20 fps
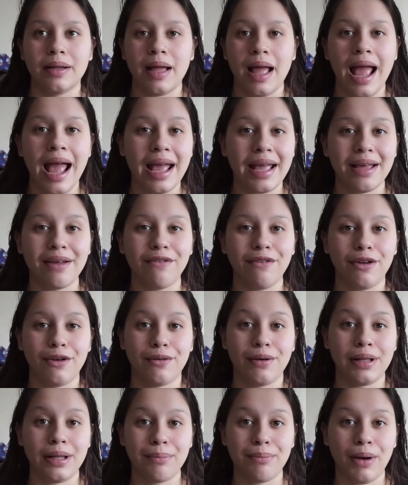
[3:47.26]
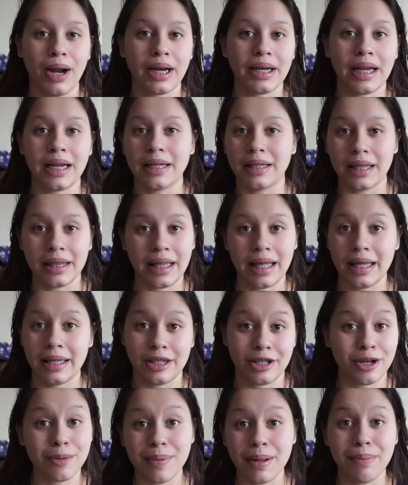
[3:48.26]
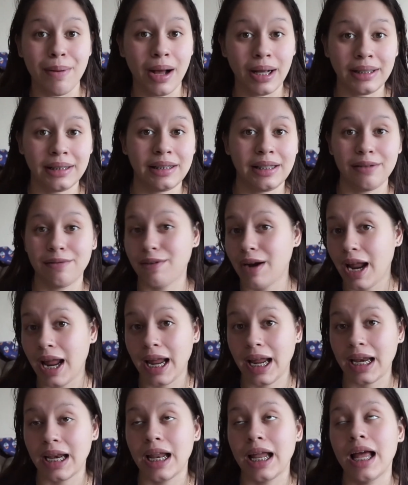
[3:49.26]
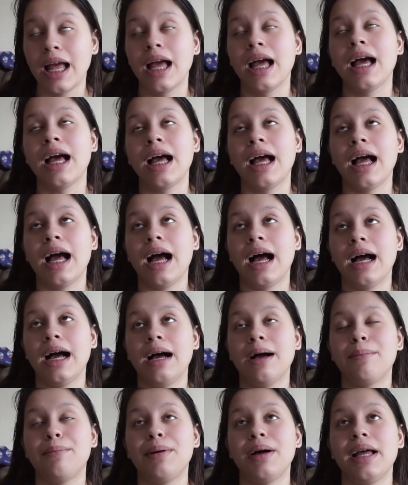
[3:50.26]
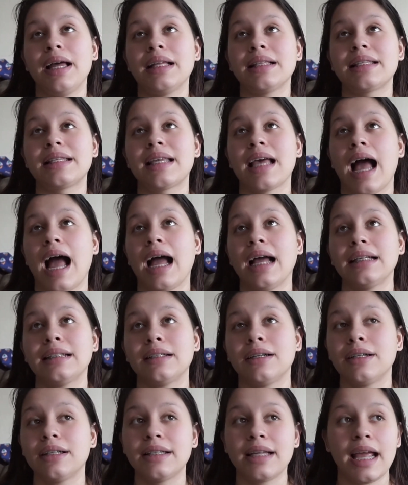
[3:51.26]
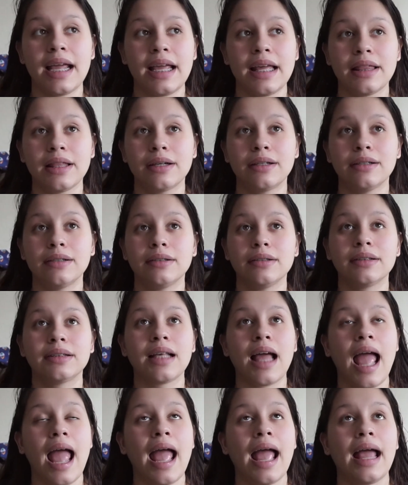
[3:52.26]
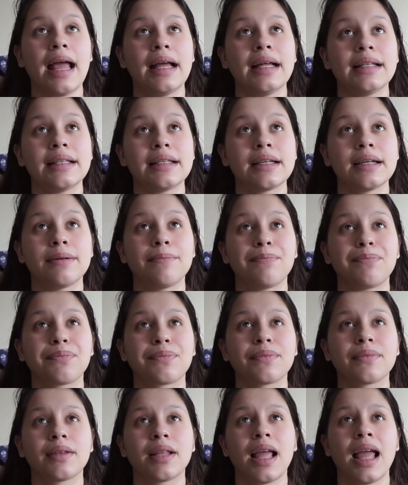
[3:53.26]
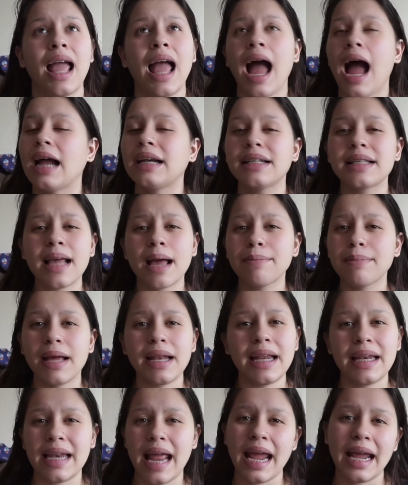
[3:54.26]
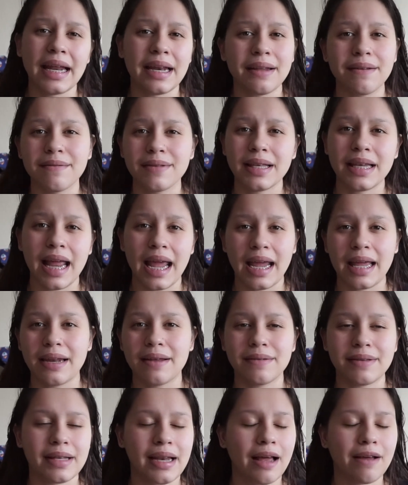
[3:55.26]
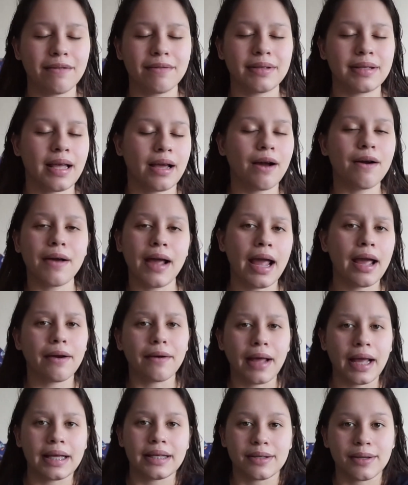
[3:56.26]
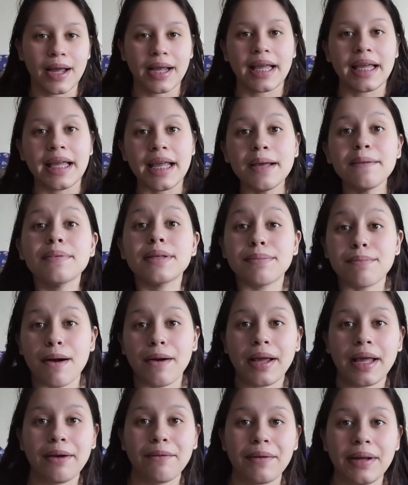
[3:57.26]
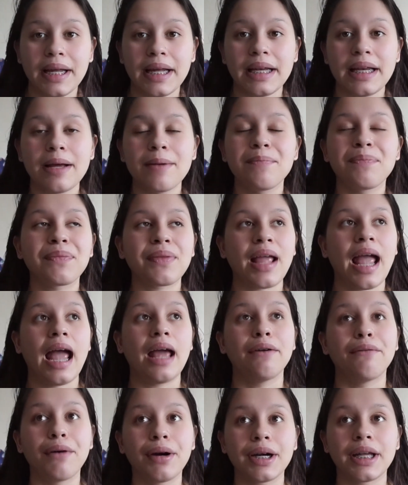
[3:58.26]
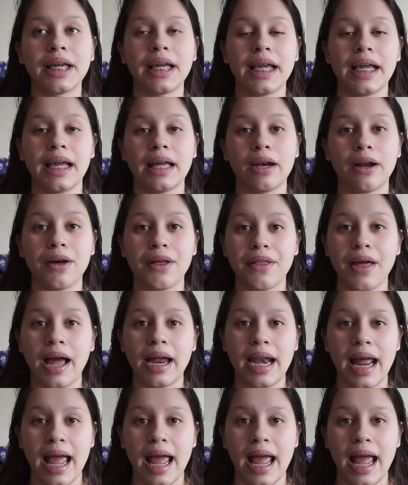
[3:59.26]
hey, if you're really pregnant, the thing should be positive, right? But I started taking those, and I just kept getting negatives, and I was like, okay, so I can keep smoking weed and working and all that.